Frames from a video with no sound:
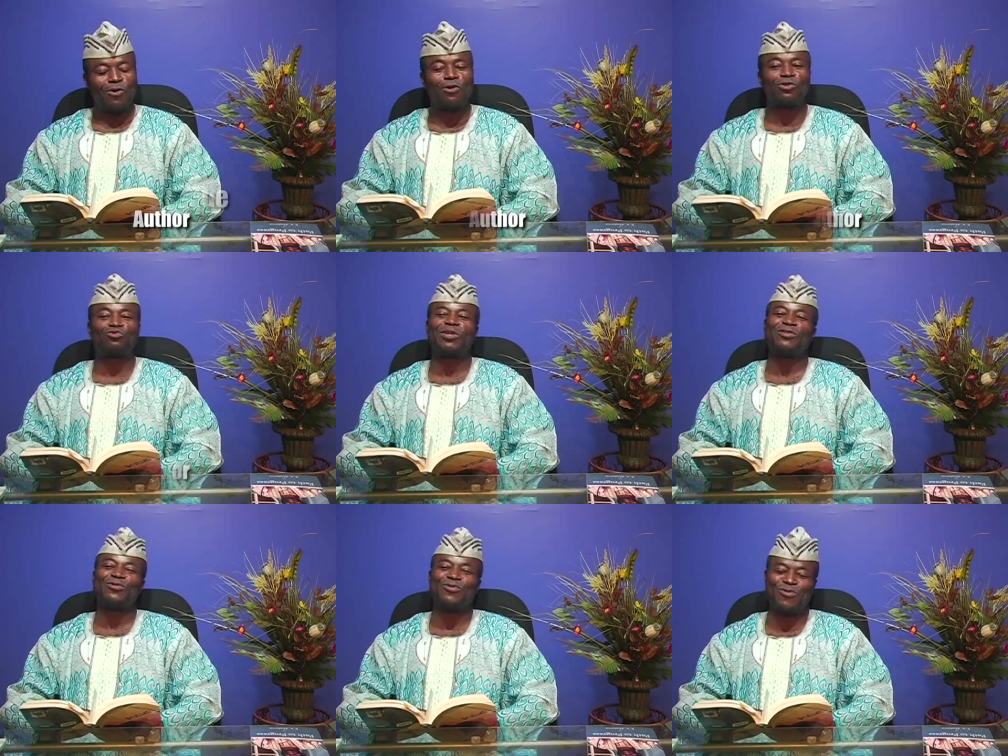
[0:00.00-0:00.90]
Oh,
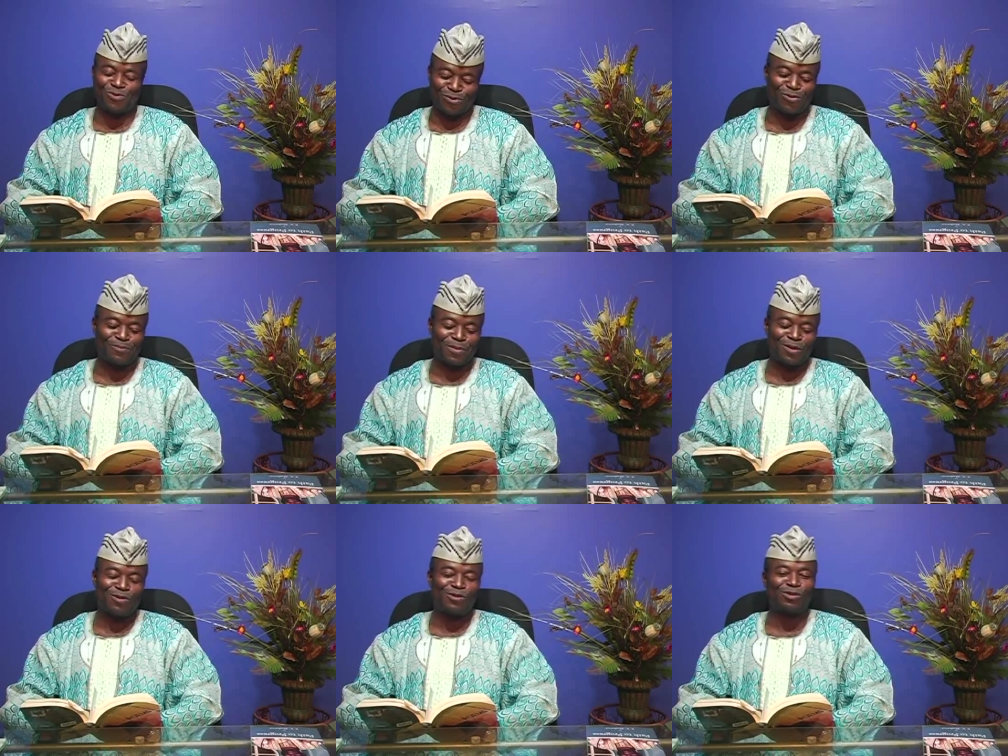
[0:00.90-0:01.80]
sweet Uhuru,
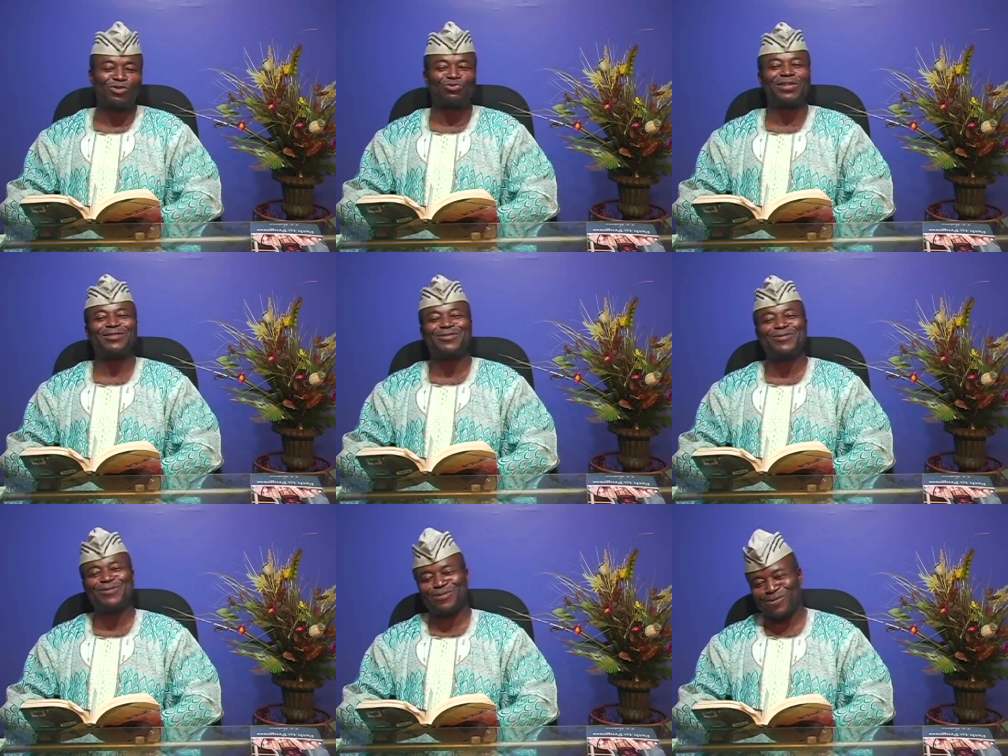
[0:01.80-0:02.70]
oh, sweet
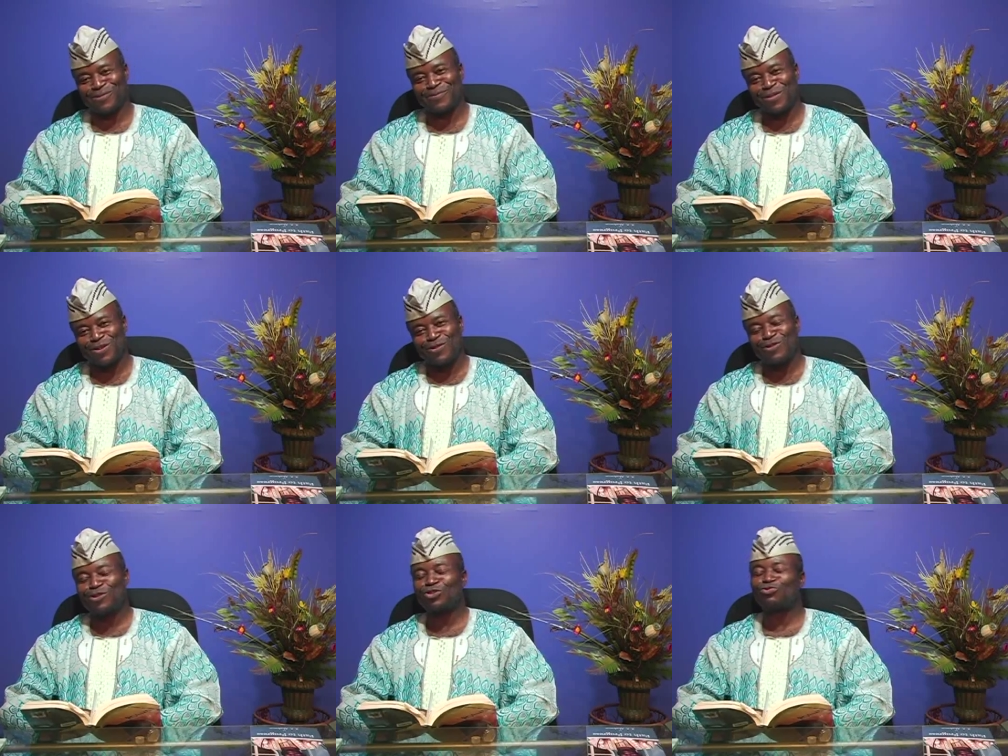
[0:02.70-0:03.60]
Uhuru,
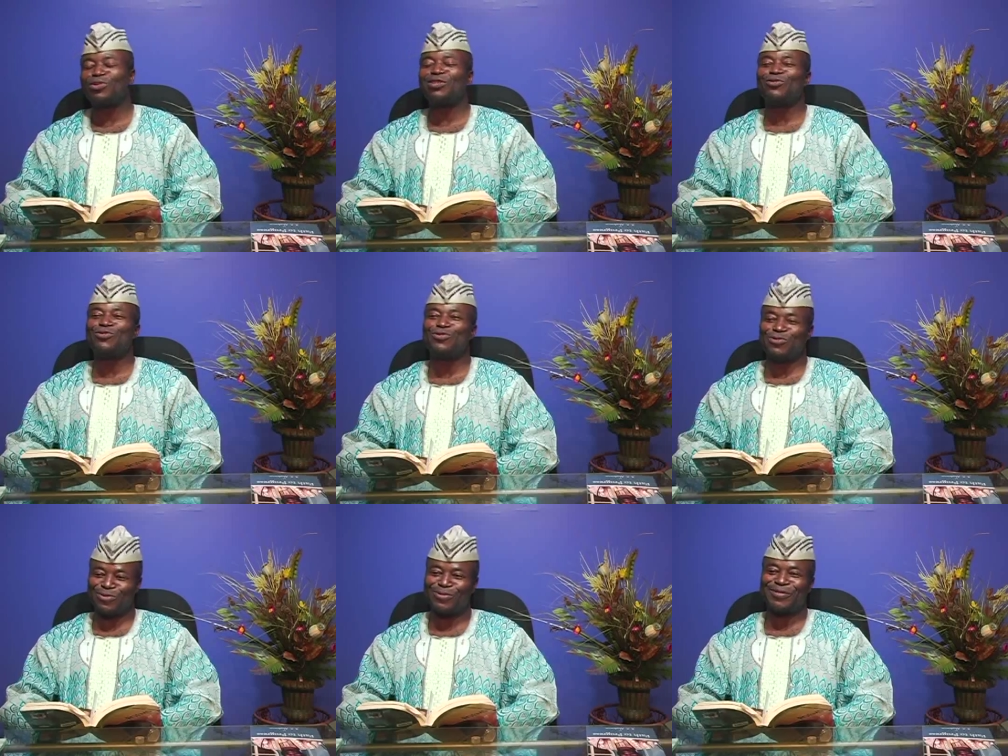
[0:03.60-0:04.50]
oh, sweet
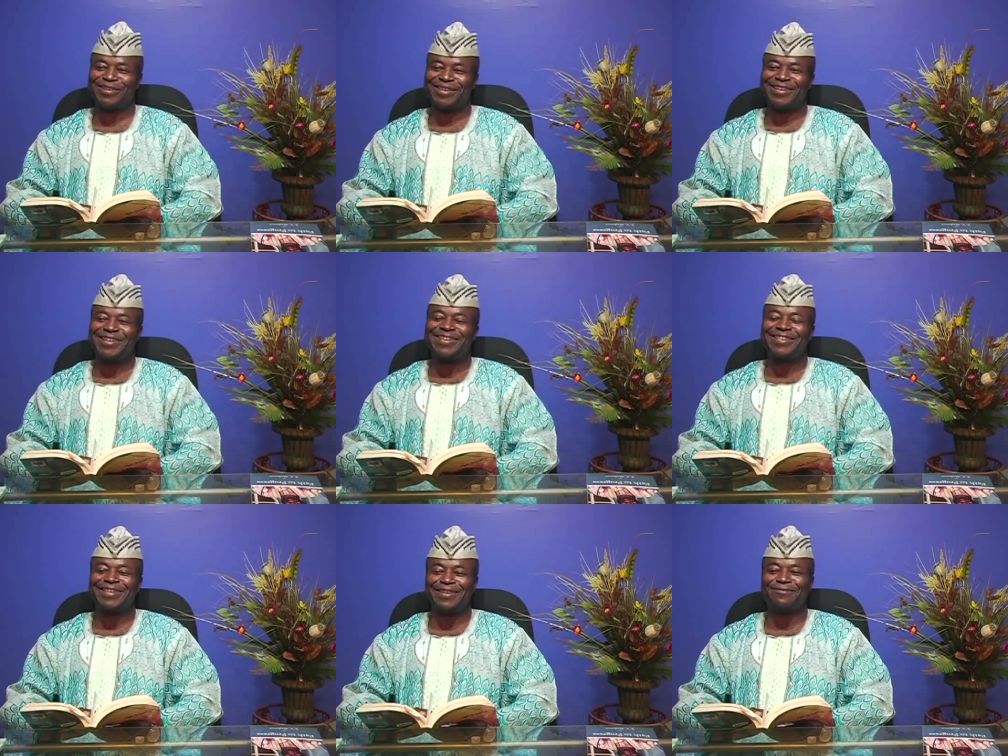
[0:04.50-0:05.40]
Uhuru
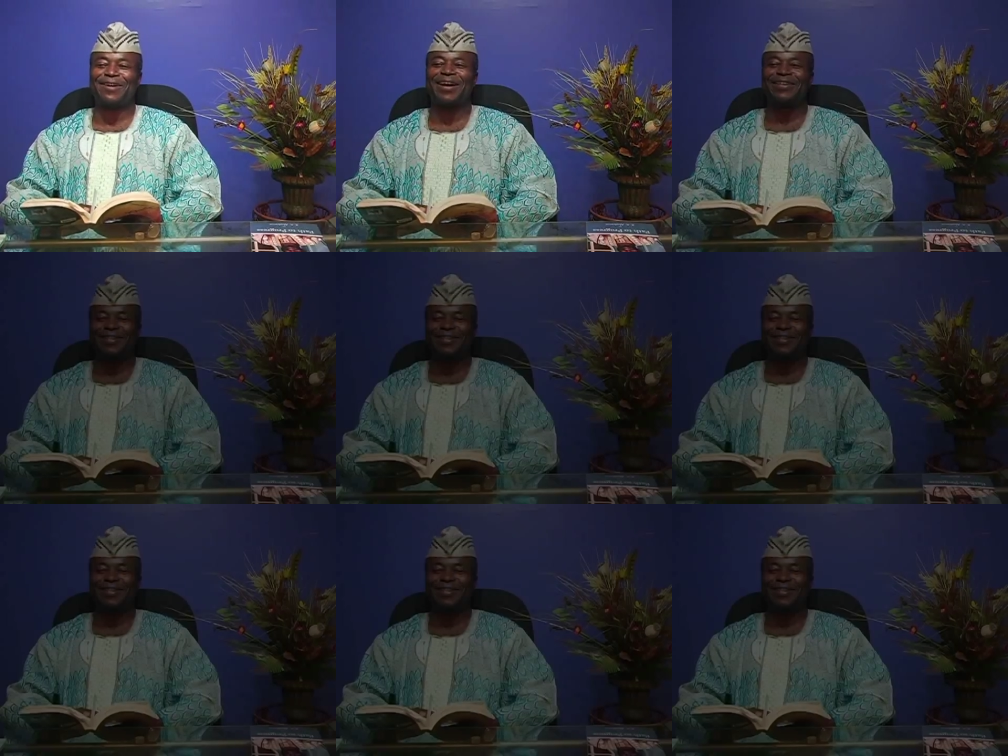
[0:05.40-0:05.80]
delivered